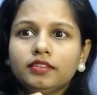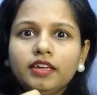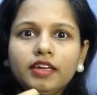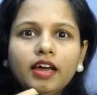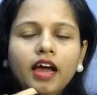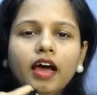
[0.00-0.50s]

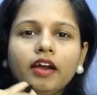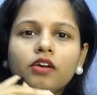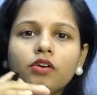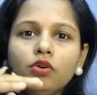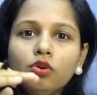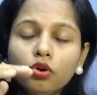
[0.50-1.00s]
They are
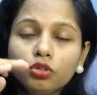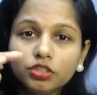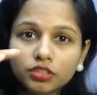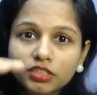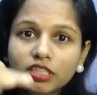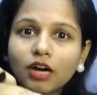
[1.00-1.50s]

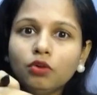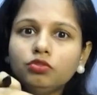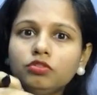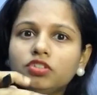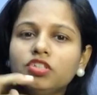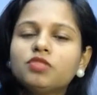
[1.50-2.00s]
looked
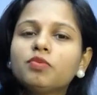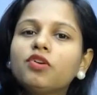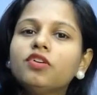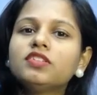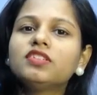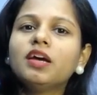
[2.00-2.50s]
down just
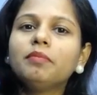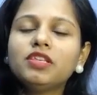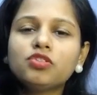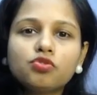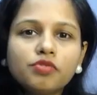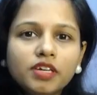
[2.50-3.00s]
because they are
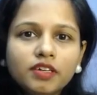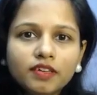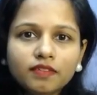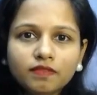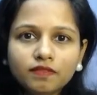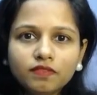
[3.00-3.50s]
menstruating.
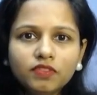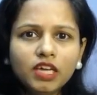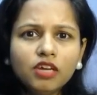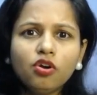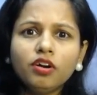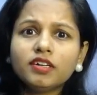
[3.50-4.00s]
They
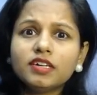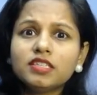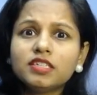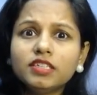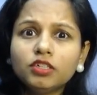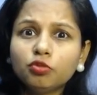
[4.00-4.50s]
are not
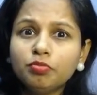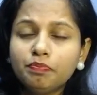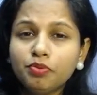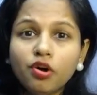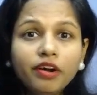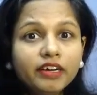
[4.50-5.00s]
considered to be
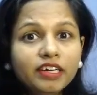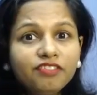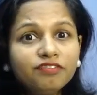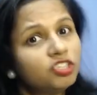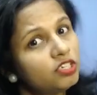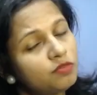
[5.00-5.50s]
pure enough
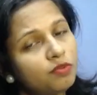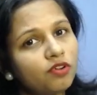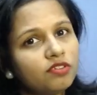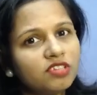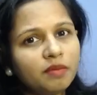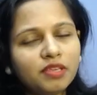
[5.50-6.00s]
just
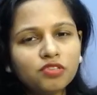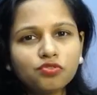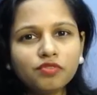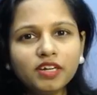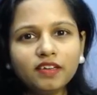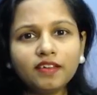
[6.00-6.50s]
because they are
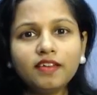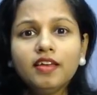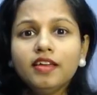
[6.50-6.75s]
menstruating.